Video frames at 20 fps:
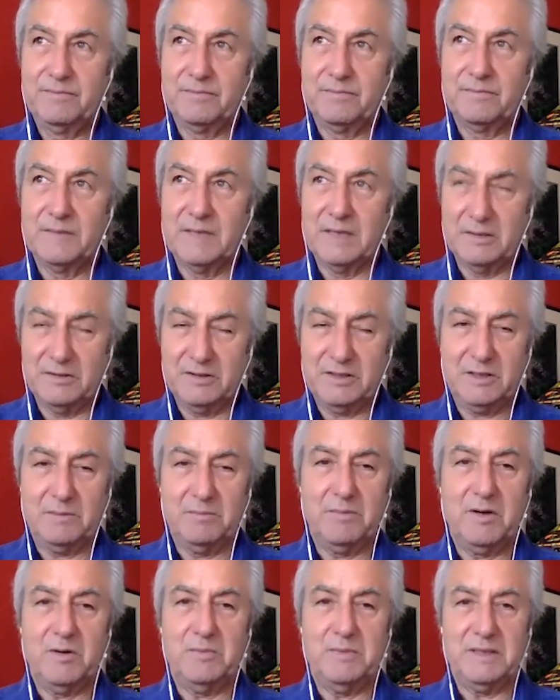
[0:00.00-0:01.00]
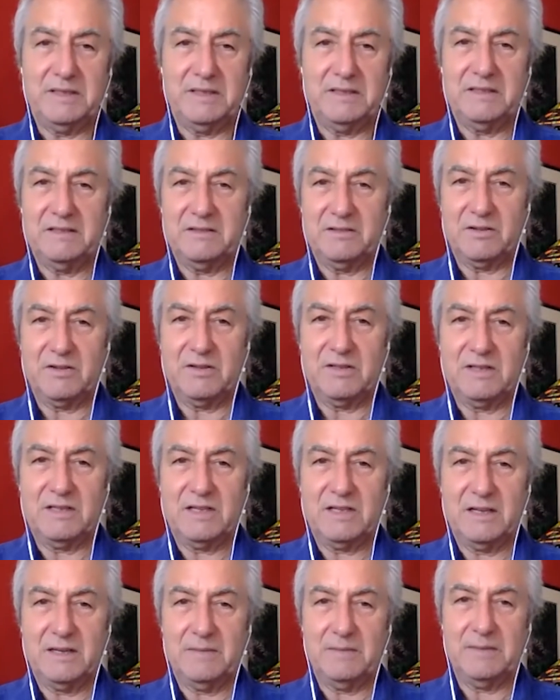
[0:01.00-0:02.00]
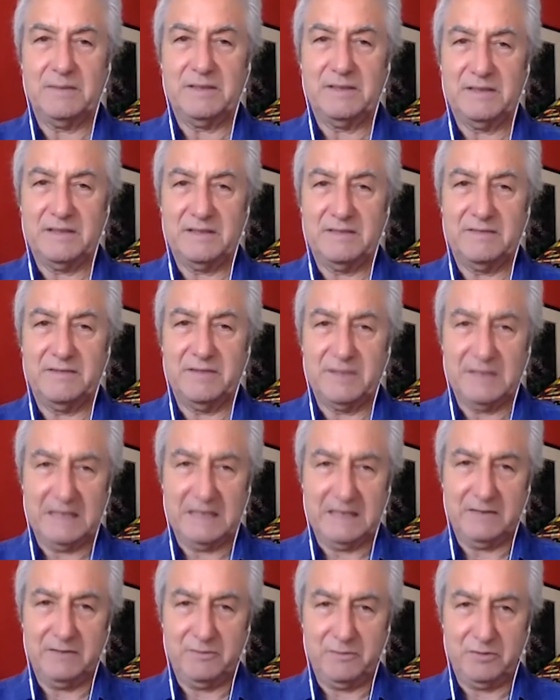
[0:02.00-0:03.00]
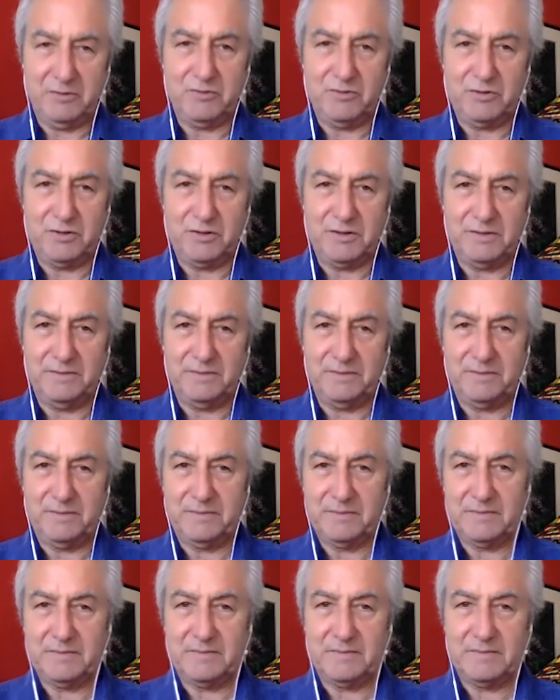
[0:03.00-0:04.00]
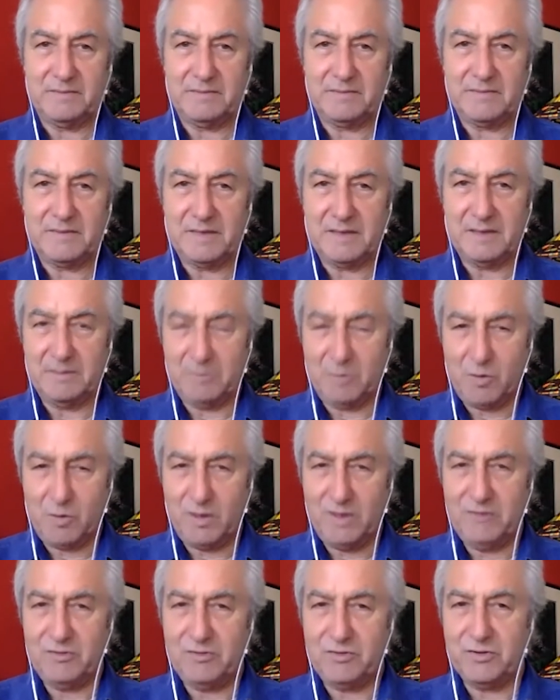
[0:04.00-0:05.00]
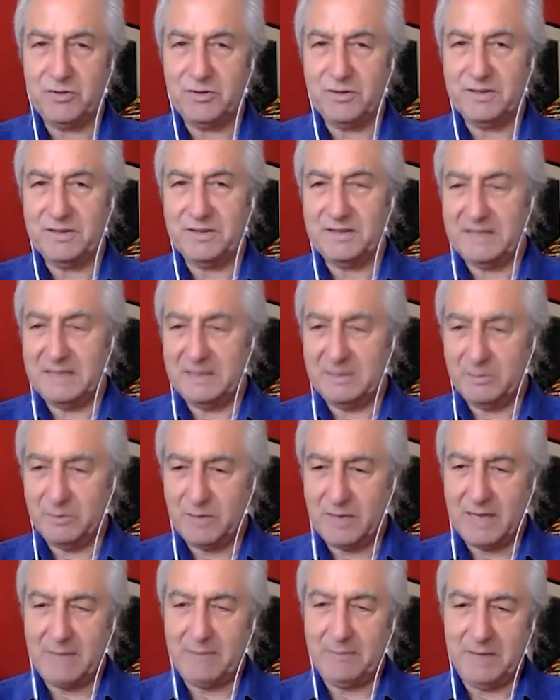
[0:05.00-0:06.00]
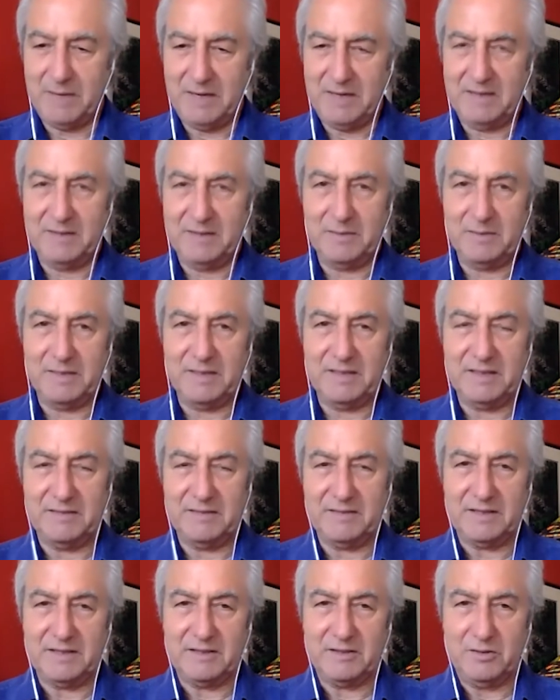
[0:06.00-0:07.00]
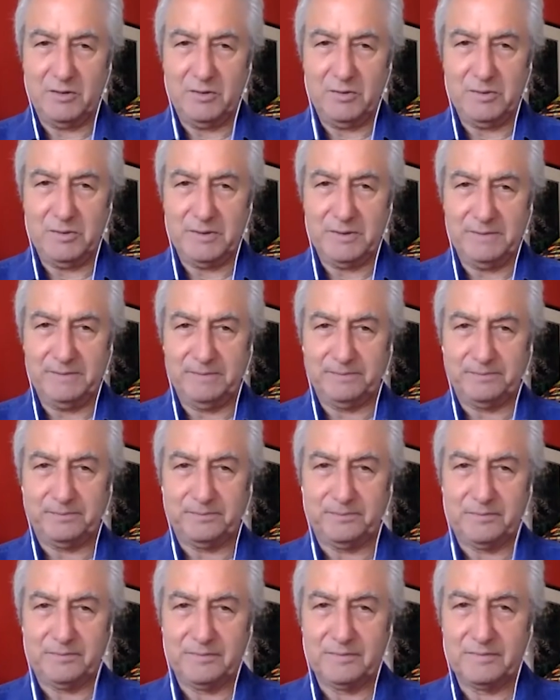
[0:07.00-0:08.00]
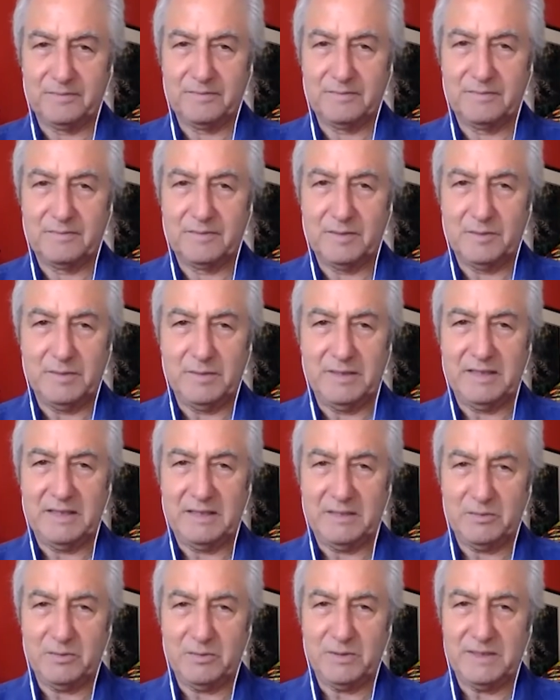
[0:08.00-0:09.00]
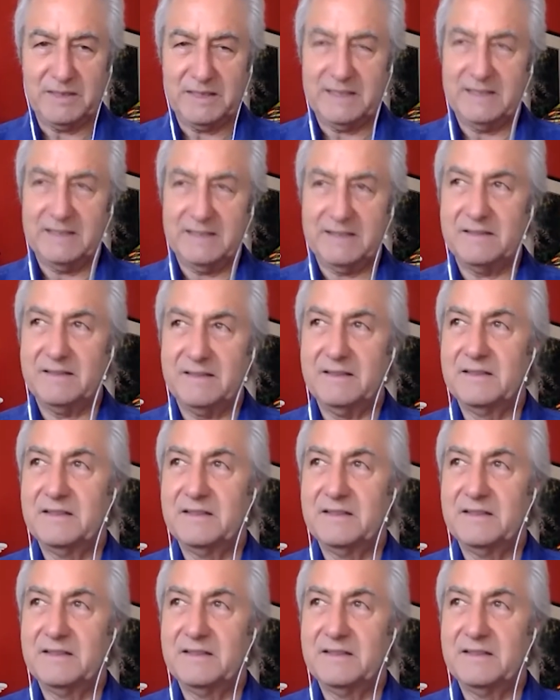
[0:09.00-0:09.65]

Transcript: there is a moment that's going to come in the very near future. I'm quite sure that it will happen in the month of October, the month that we're in,